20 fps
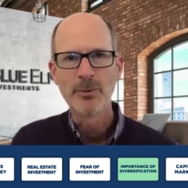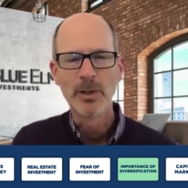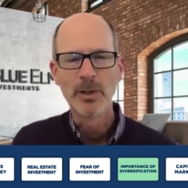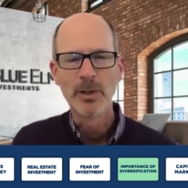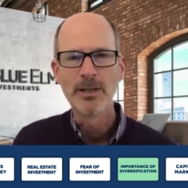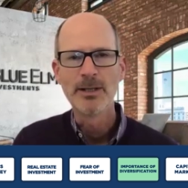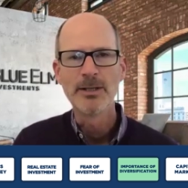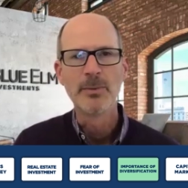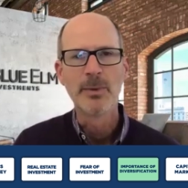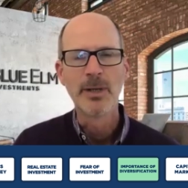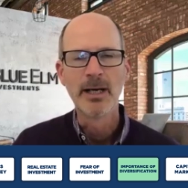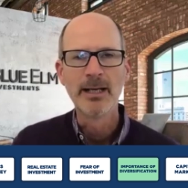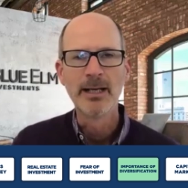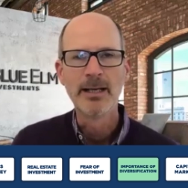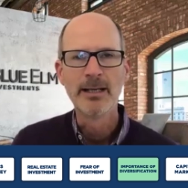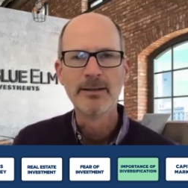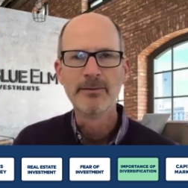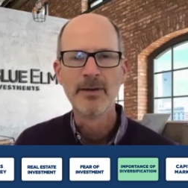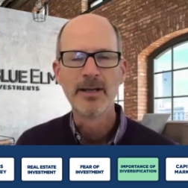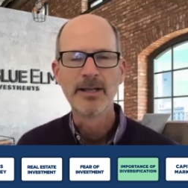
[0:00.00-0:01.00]
as well as what I
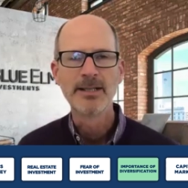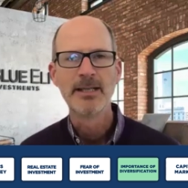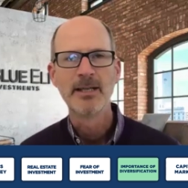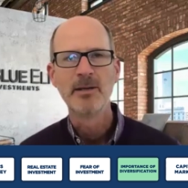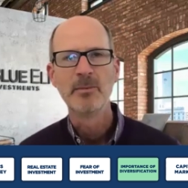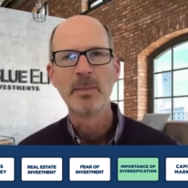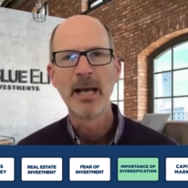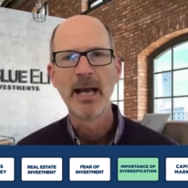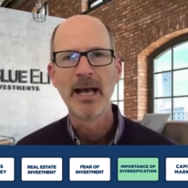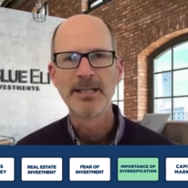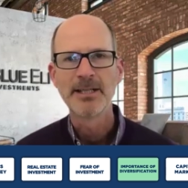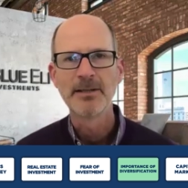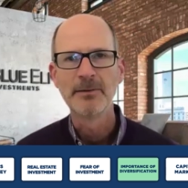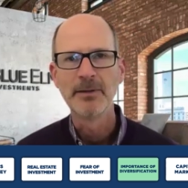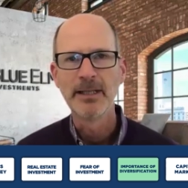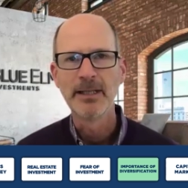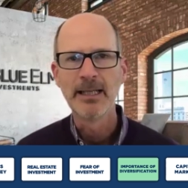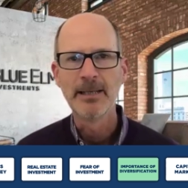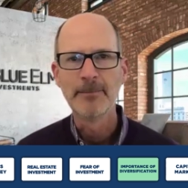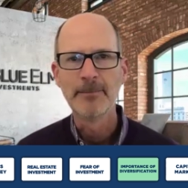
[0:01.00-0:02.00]
invest in
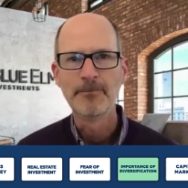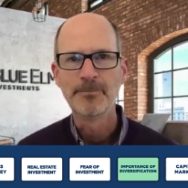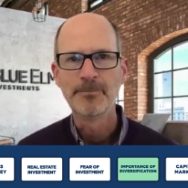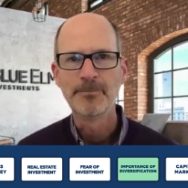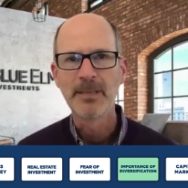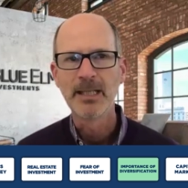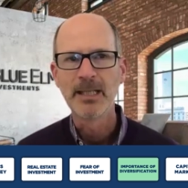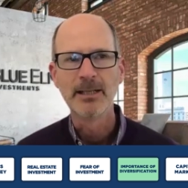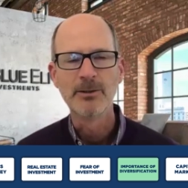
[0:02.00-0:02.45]
passively,